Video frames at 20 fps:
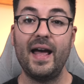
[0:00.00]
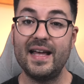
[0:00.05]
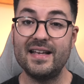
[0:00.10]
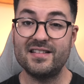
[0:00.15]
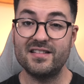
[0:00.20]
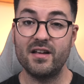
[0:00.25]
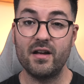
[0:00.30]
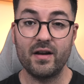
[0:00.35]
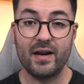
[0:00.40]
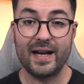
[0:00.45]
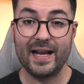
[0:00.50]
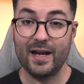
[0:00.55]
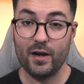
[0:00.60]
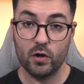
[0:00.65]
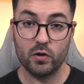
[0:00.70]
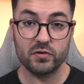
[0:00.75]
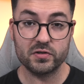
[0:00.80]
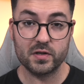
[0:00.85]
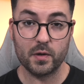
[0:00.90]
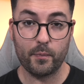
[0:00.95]
It certainly
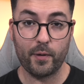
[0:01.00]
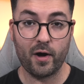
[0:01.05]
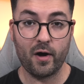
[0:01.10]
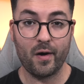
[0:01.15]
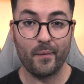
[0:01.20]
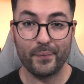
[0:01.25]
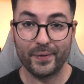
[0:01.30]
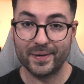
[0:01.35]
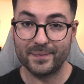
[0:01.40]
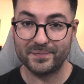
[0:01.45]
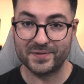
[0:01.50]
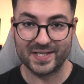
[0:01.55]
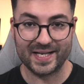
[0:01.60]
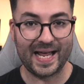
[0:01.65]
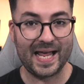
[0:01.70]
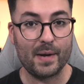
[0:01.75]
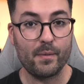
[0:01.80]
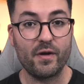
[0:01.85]
looks the part, but today